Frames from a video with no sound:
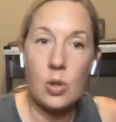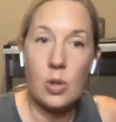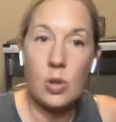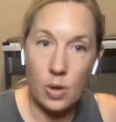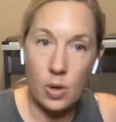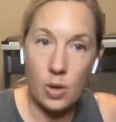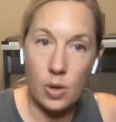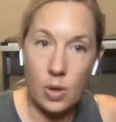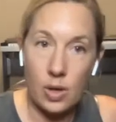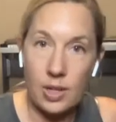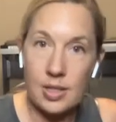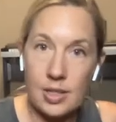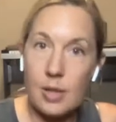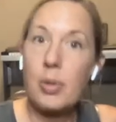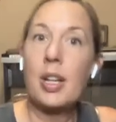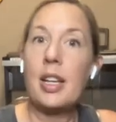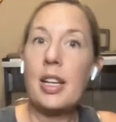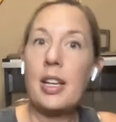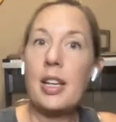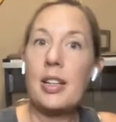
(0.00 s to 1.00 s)
core
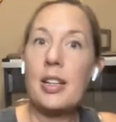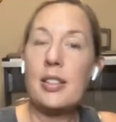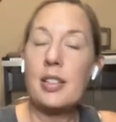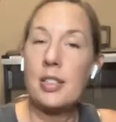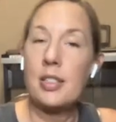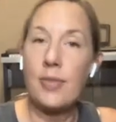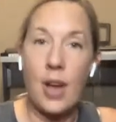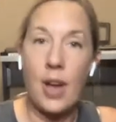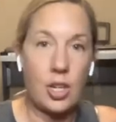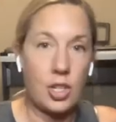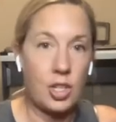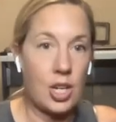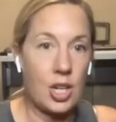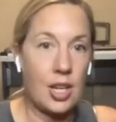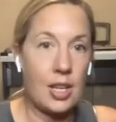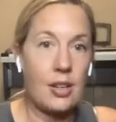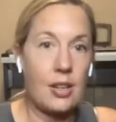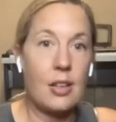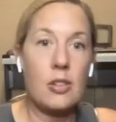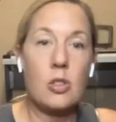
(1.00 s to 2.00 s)
instability and
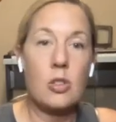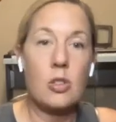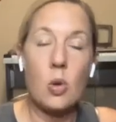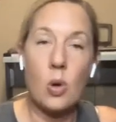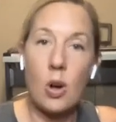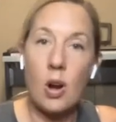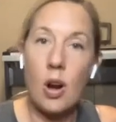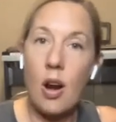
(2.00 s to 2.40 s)
dysfunction,